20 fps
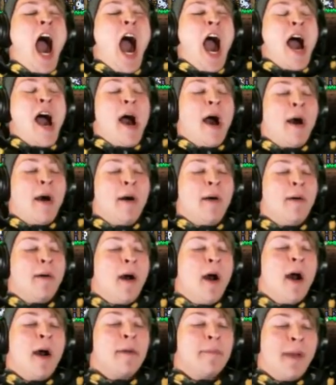Where are
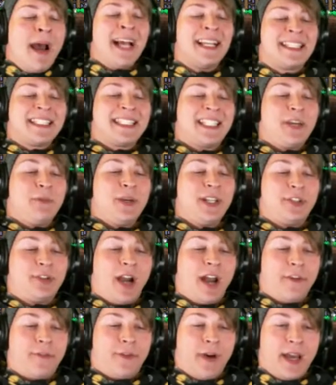you? Mason, can we
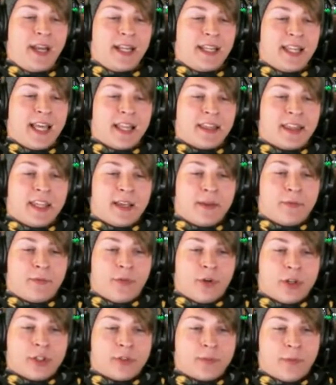try fighting that thing
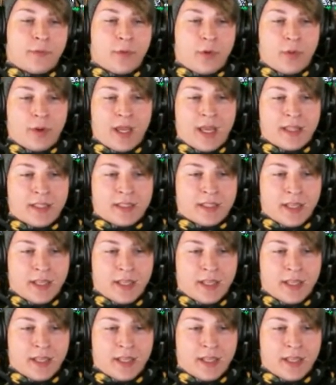first before we end yes.